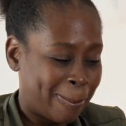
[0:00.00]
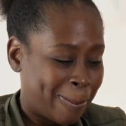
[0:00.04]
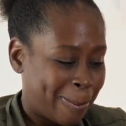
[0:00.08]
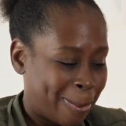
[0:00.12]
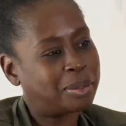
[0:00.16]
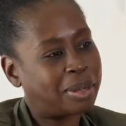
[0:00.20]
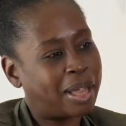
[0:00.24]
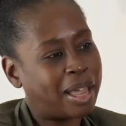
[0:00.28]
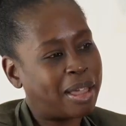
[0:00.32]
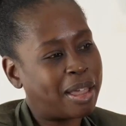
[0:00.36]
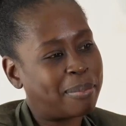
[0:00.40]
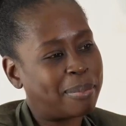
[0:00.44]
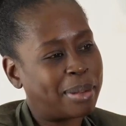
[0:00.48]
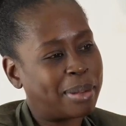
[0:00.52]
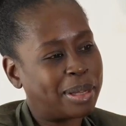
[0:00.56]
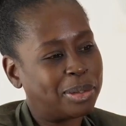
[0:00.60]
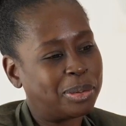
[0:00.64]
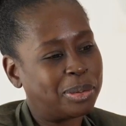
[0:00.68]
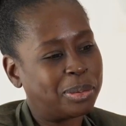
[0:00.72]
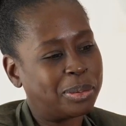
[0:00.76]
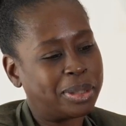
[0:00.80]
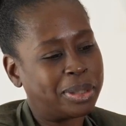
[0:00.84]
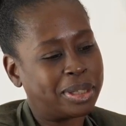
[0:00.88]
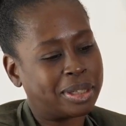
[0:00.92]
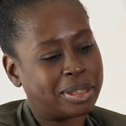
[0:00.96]
Well, I have my
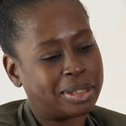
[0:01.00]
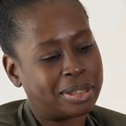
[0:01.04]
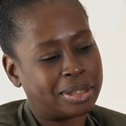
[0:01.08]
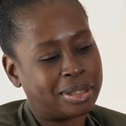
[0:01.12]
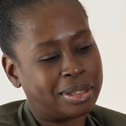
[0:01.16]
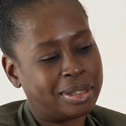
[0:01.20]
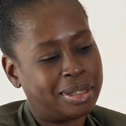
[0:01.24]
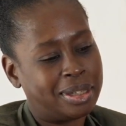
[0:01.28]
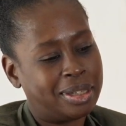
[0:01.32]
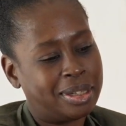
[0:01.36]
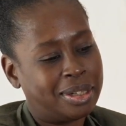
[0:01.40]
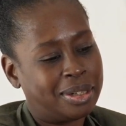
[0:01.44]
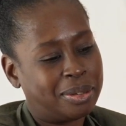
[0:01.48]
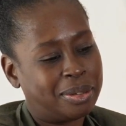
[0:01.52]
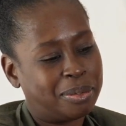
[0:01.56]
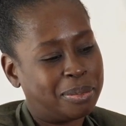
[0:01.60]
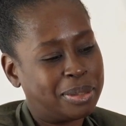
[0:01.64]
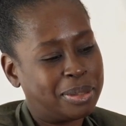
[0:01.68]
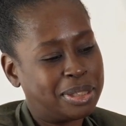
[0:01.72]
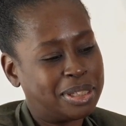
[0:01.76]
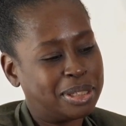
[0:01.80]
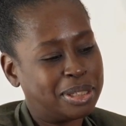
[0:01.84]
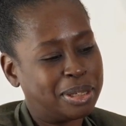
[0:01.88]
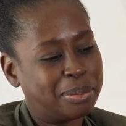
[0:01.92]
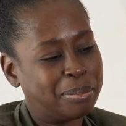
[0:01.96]
daughter,
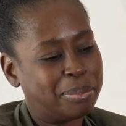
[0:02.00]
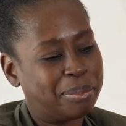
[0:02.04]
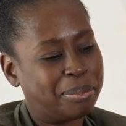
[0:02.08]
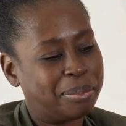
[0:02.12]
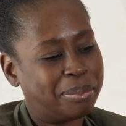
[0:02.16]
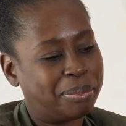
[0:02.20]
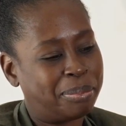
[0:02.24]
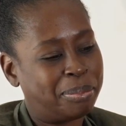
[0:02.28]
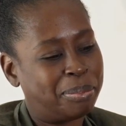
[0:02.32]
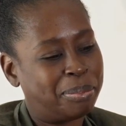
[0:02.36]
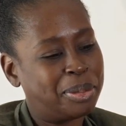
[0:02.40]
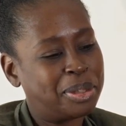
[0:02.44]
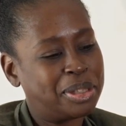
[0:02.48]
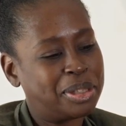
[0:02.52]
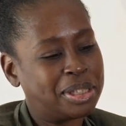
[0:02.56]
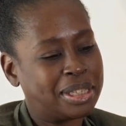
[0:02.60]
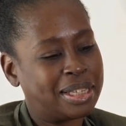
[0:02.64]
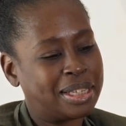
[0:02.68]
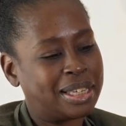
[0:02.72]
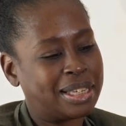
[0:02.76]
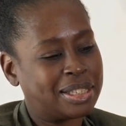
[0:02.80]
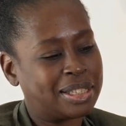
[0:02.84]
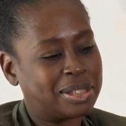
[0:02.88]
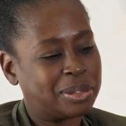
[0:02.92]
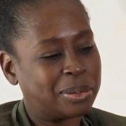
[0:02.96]
when some music
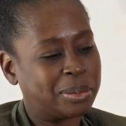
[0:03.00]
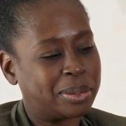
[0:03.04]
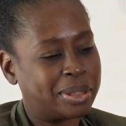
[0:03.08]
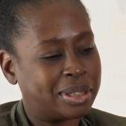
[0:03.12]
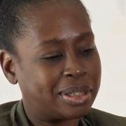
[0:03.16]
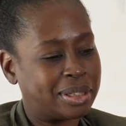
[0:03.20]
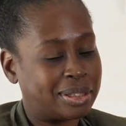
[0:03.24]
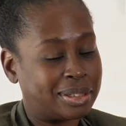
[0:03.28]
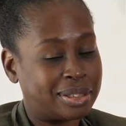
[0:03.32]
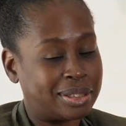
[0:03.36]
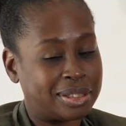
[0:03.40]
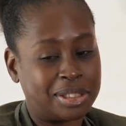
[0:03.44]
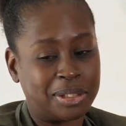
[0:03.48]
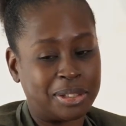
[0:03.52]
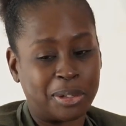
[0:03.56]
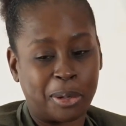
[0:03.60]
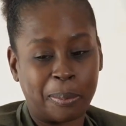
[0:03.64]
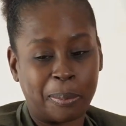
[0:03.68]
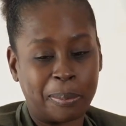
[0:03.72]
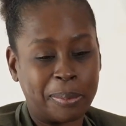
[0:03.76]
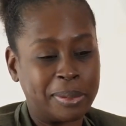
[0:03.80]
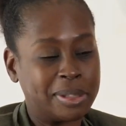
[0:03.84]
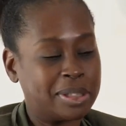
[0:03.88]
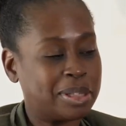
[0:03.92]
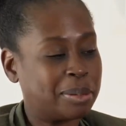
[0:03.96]
gets on, she
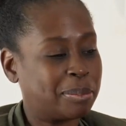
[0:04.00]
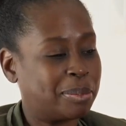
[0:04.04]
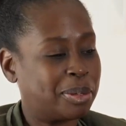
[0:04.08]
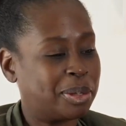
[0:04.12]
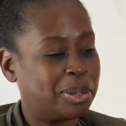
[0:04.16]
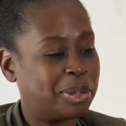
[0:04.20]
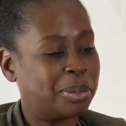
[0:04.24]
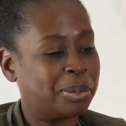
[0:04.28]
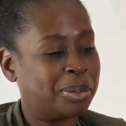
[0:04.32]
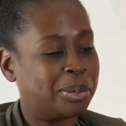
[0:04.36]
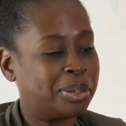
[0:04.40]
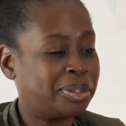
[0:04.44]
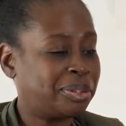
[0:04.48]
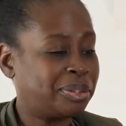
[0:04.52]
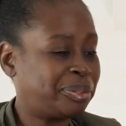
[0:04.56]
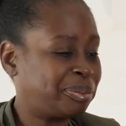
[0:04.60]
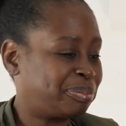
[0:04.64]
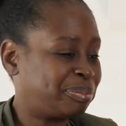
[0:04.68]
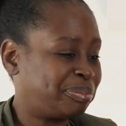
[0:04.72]
opens up the door